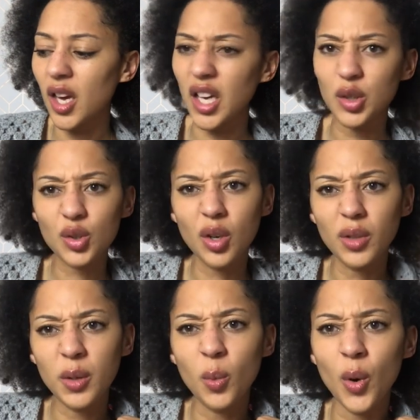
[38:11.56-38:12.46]
It just got
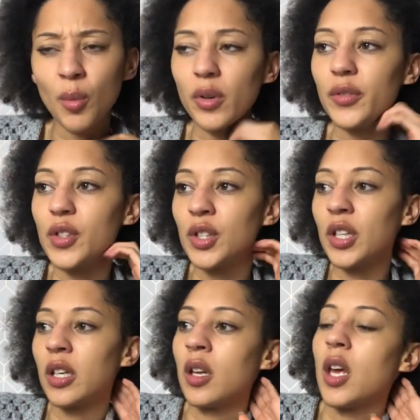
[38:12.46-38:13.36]
really warm all of a
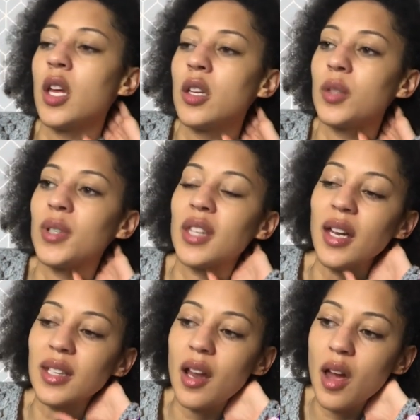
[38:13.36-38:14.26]
sudden, so we sat
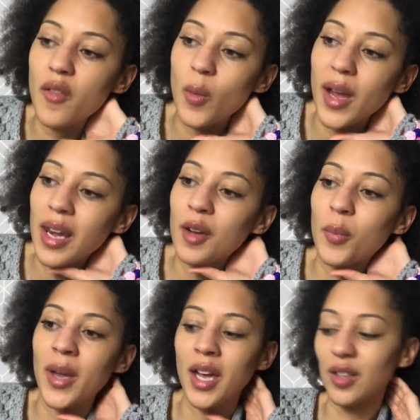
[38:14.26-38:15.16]
down out of the way a little
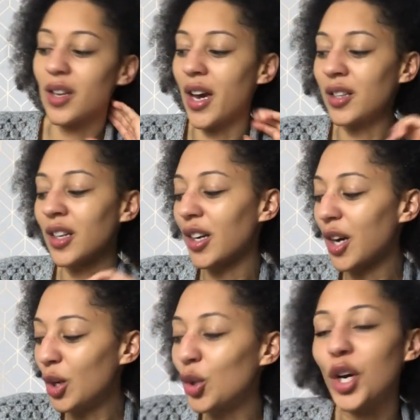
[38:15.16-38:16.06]
bit and had a
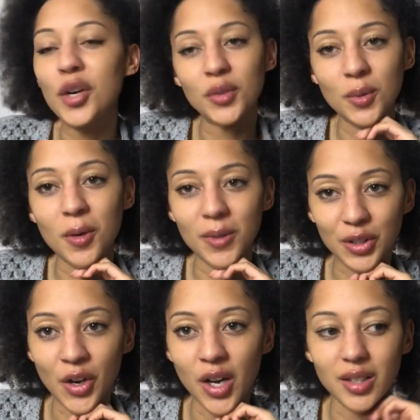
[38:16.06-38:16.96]
look over what we'd
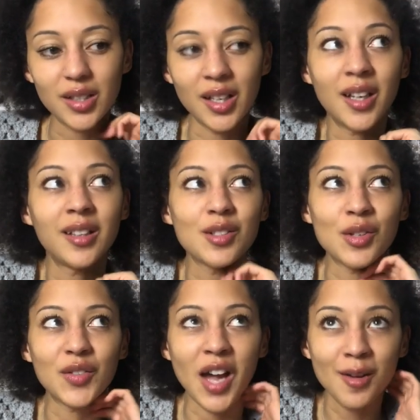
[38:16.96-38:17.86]
got and sort
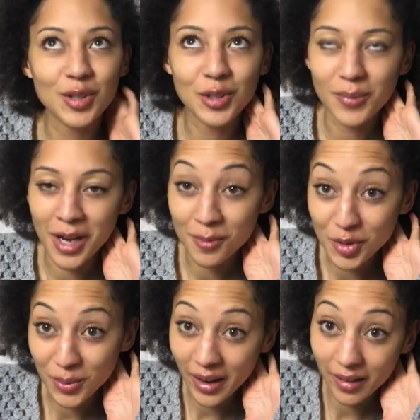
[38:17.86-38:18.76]
of counted up how
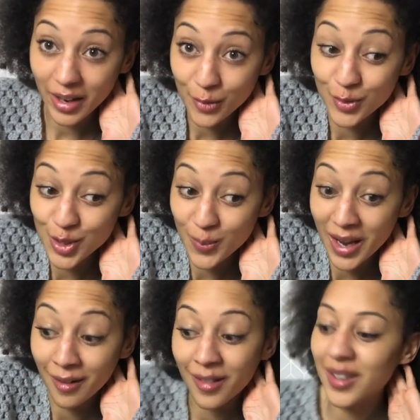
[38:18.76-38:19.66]
much we had left to
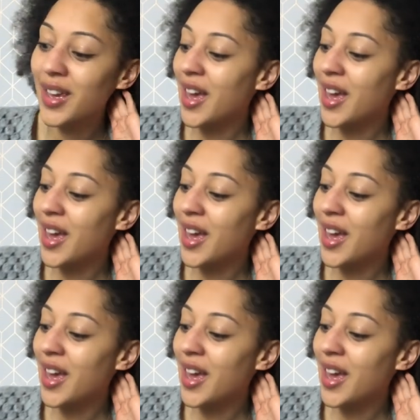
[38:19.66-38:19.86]
spend.